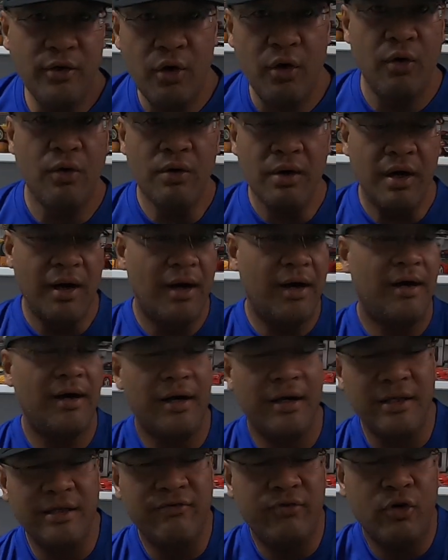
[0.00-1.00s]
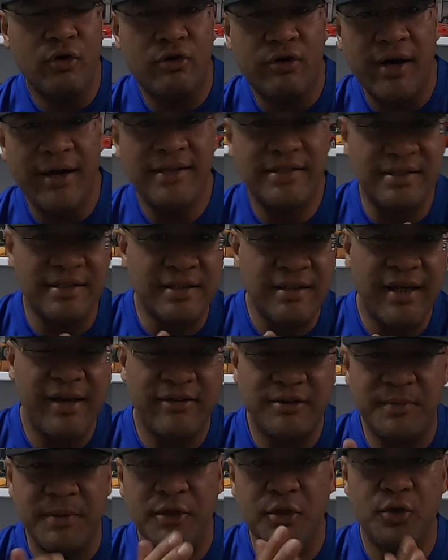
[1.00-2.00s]
know, uh, Evo Aurizn
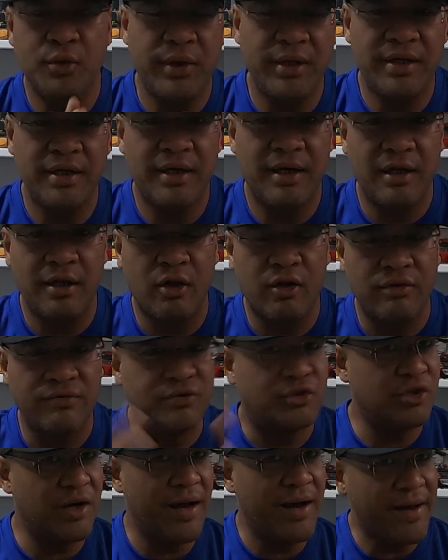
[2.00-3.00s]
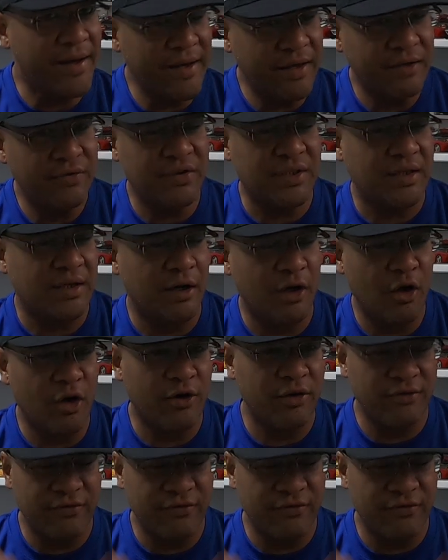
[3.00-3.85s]
has been doing a lot of drives and a lot